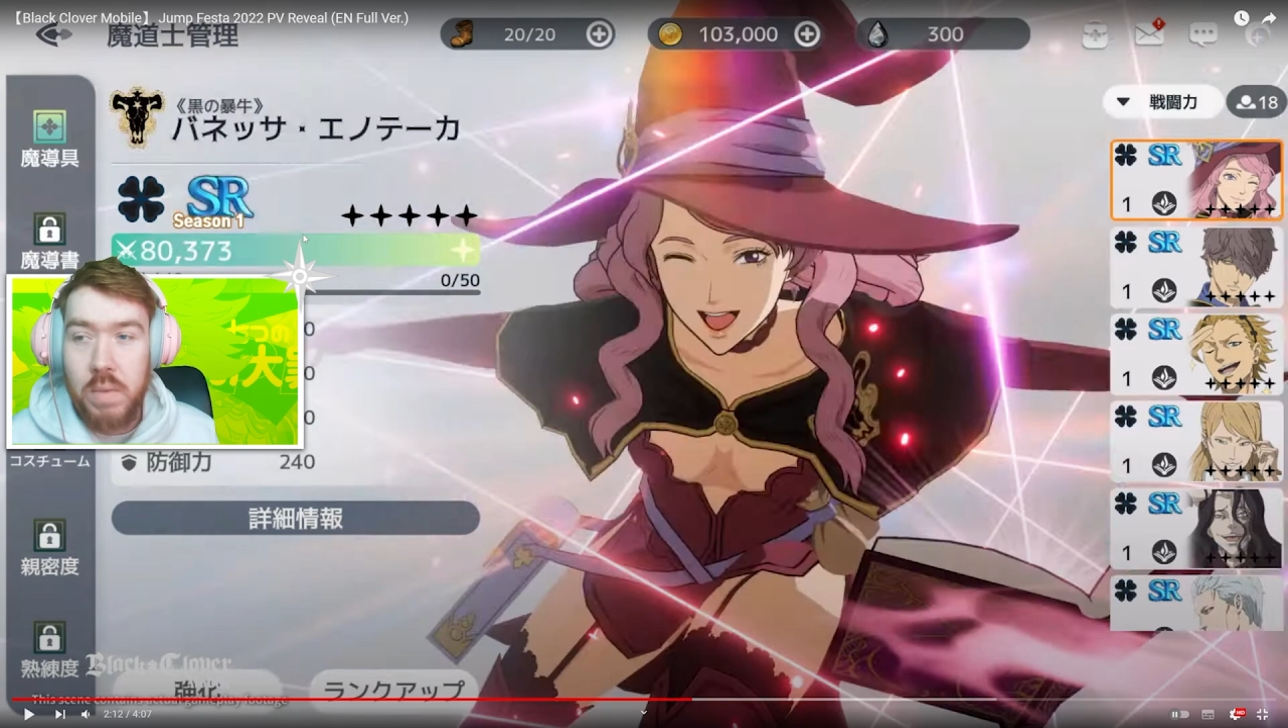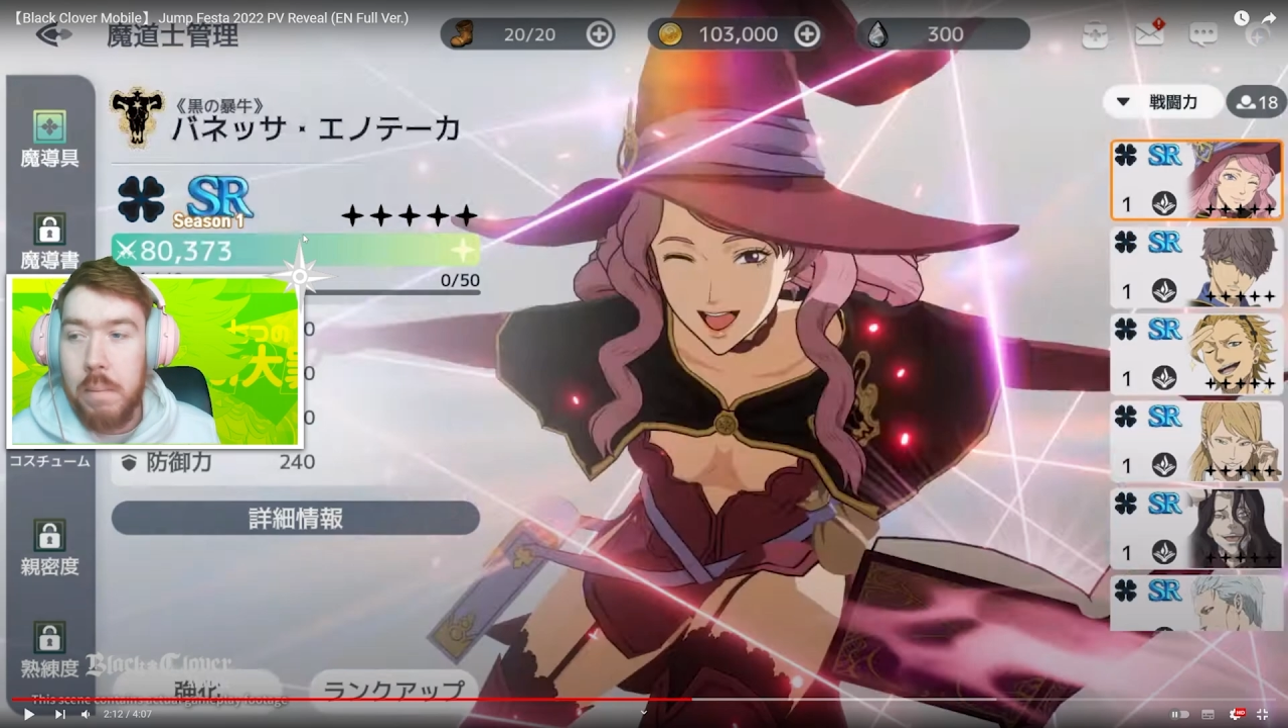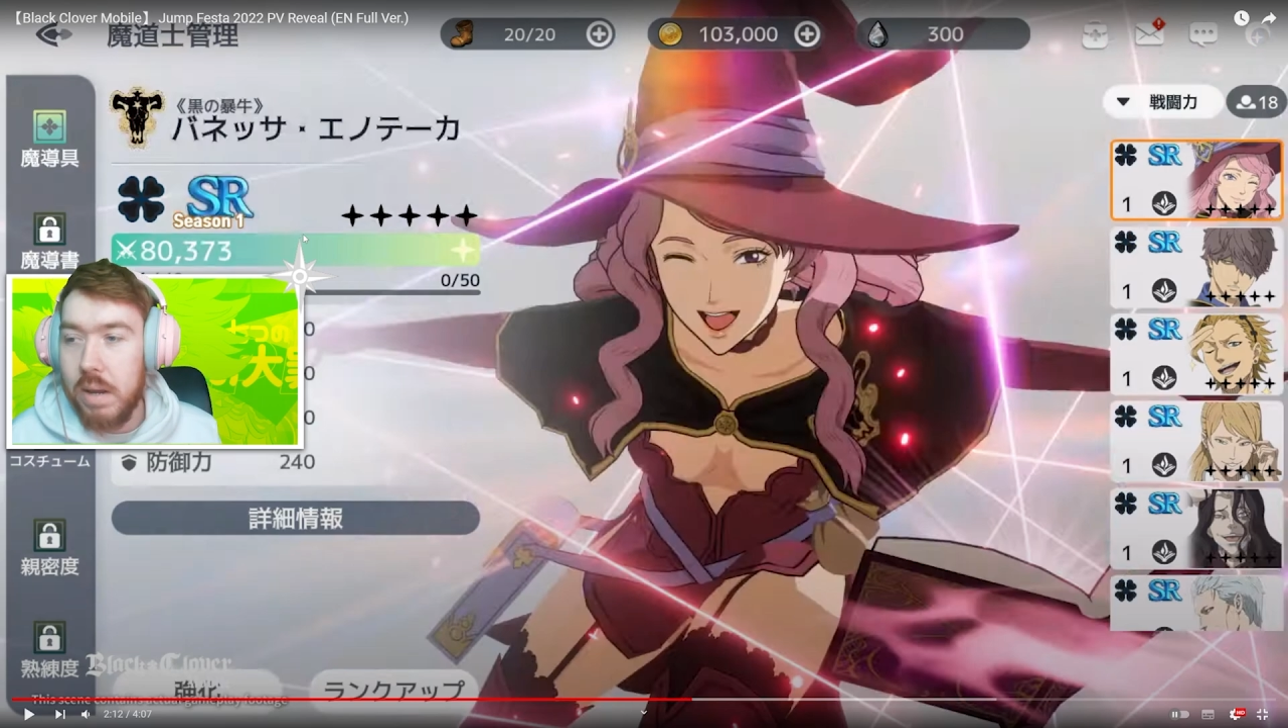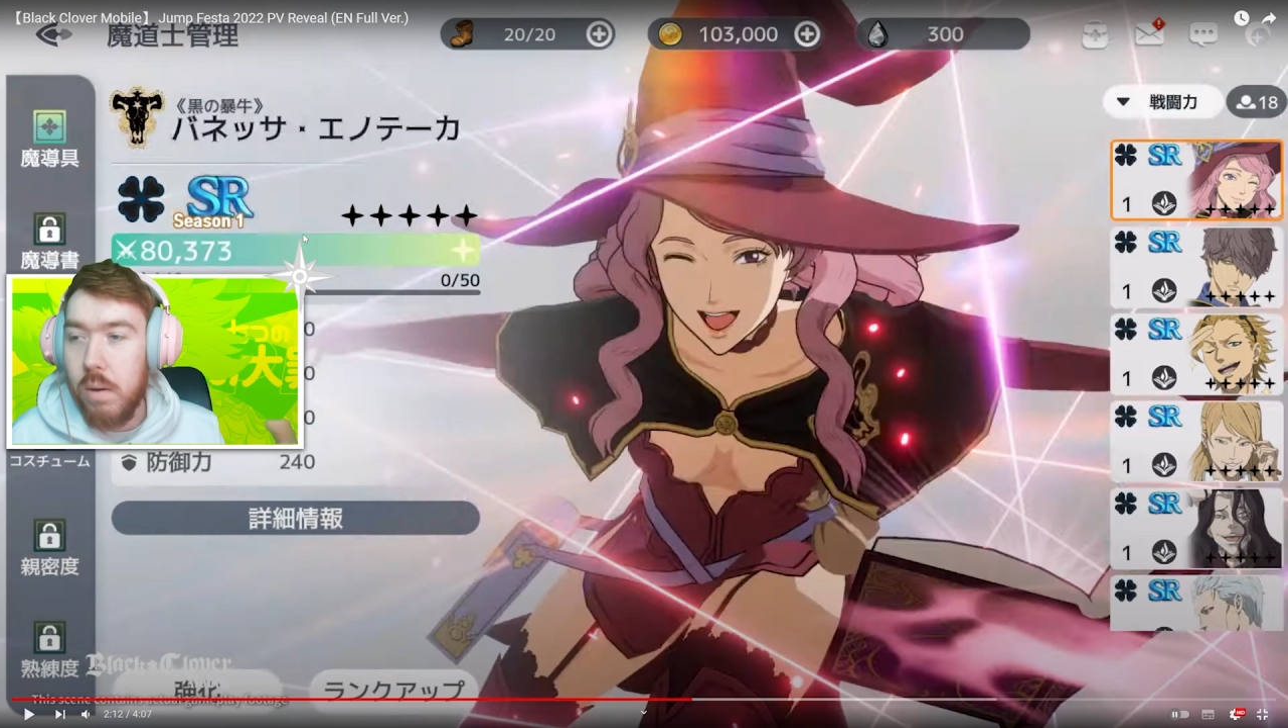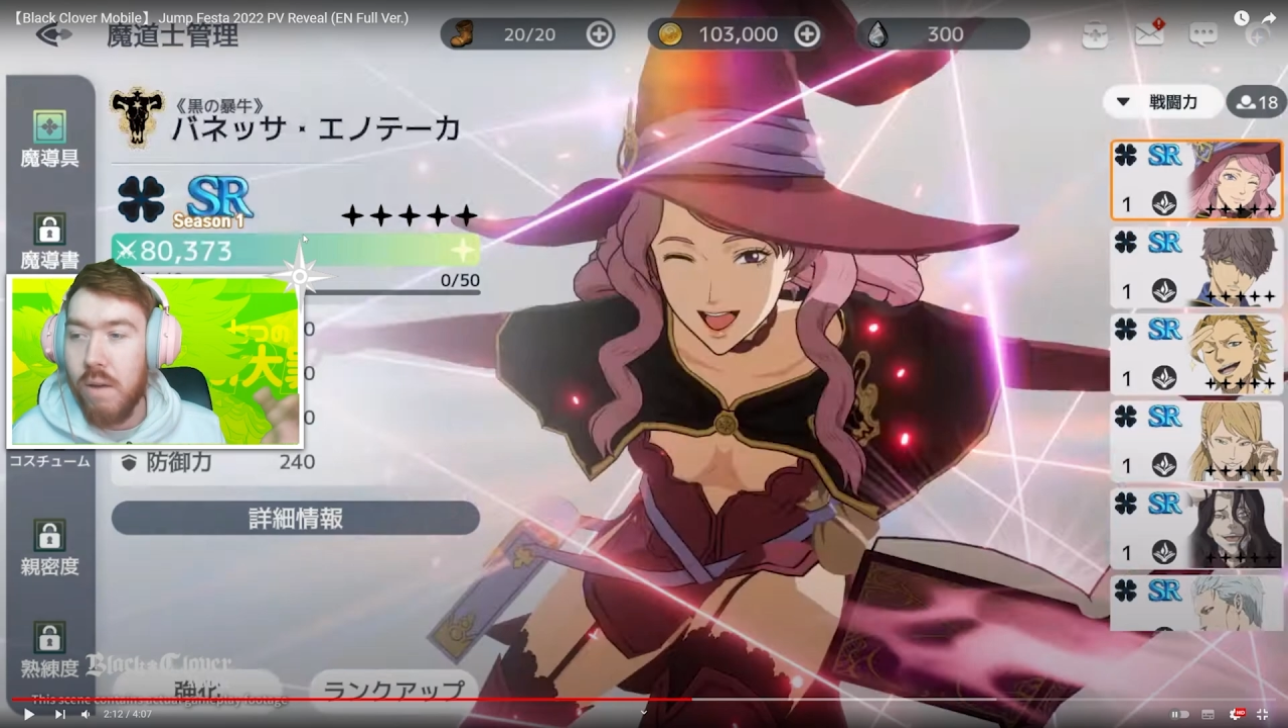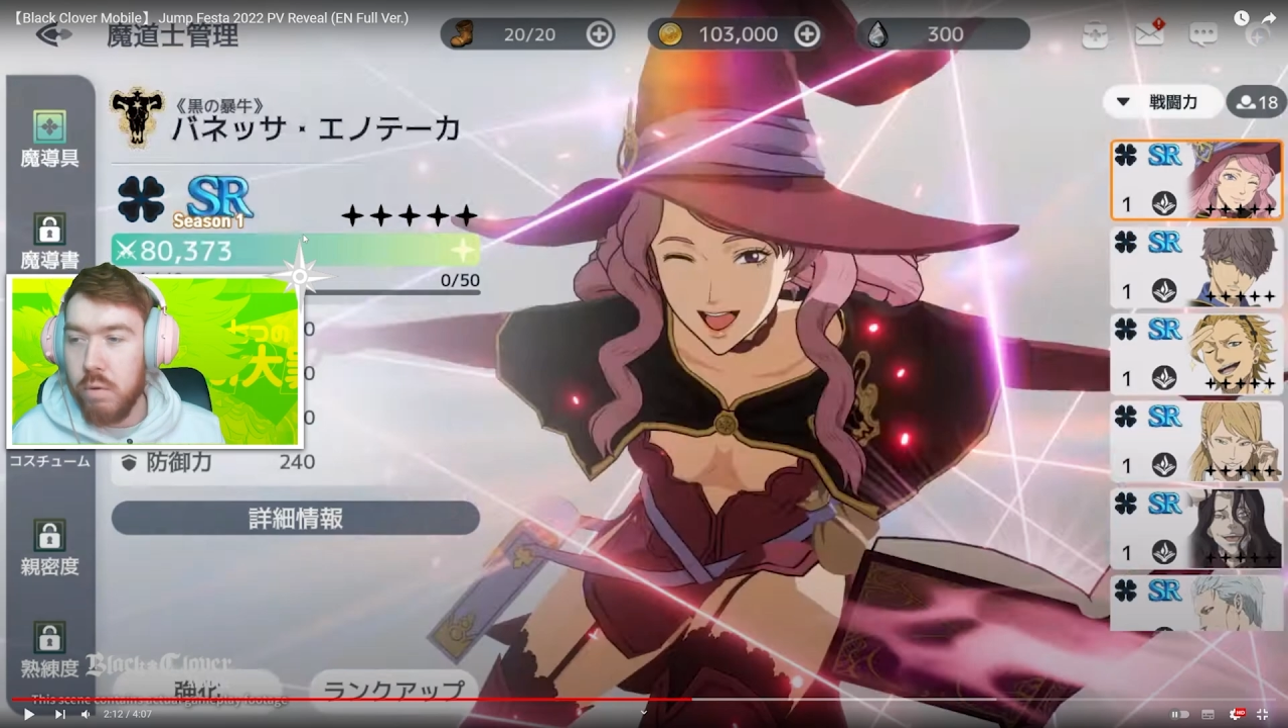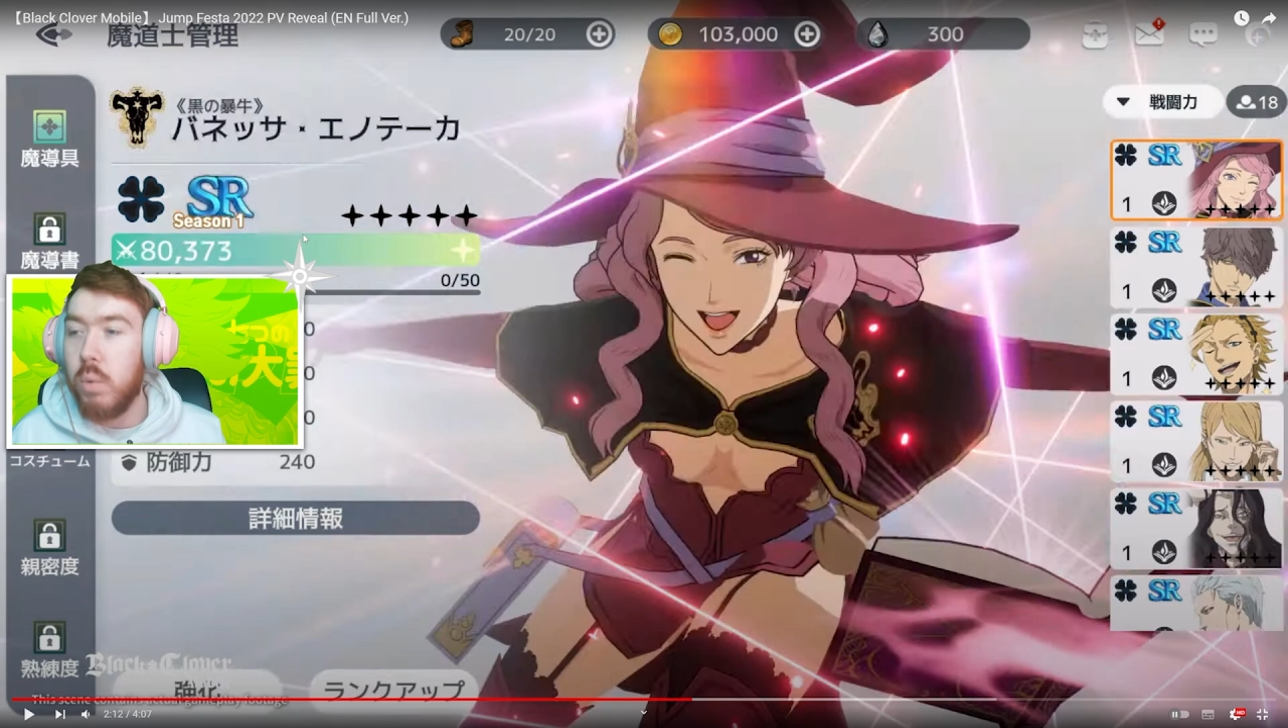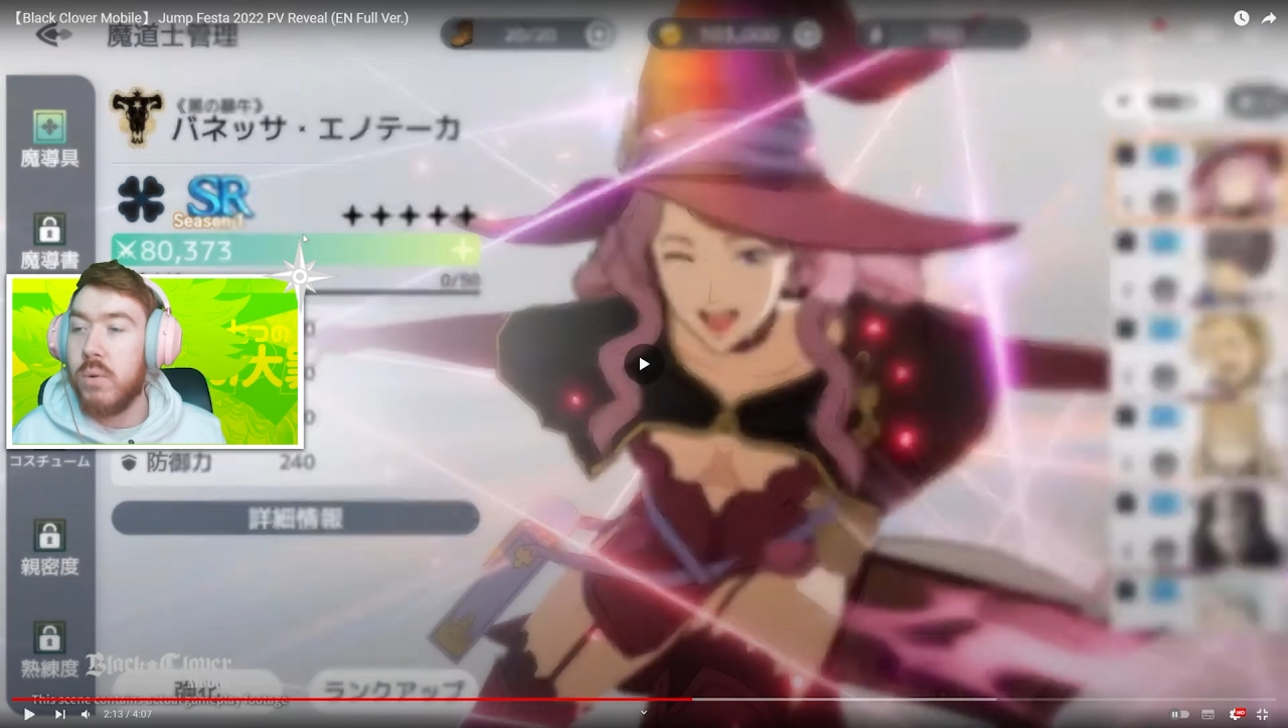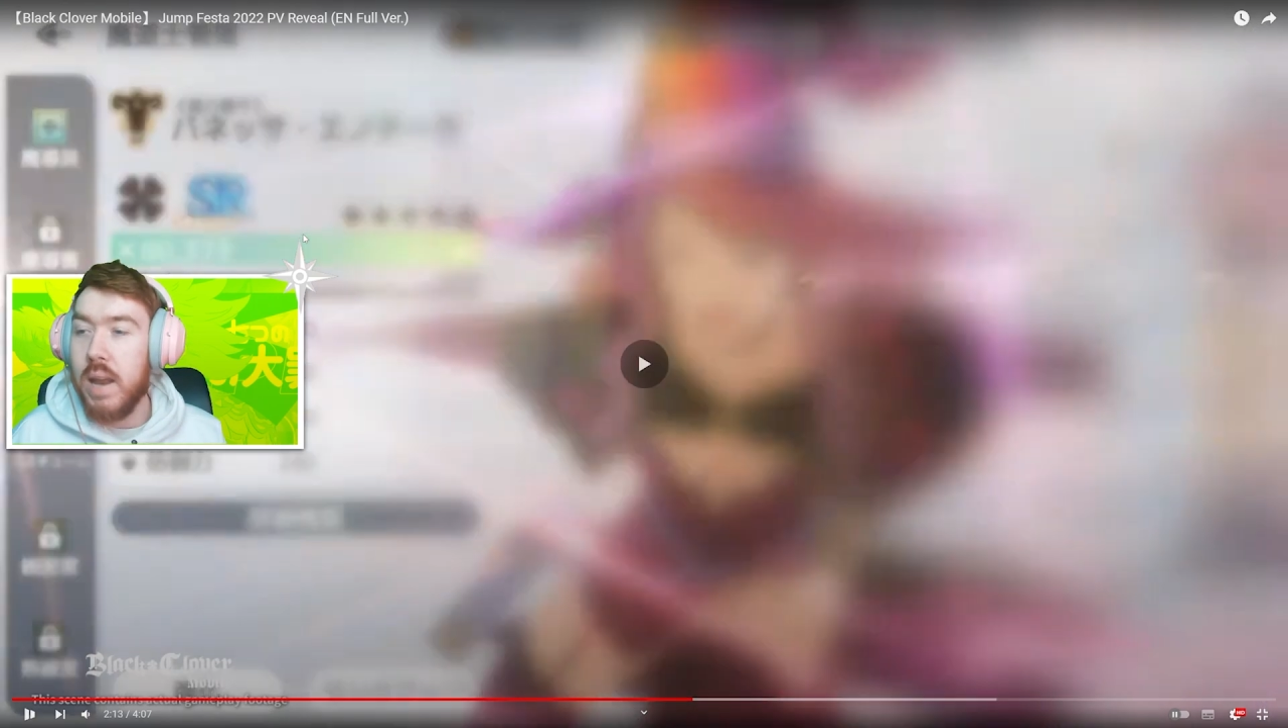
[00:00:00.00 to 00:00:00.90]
I mean, I think we will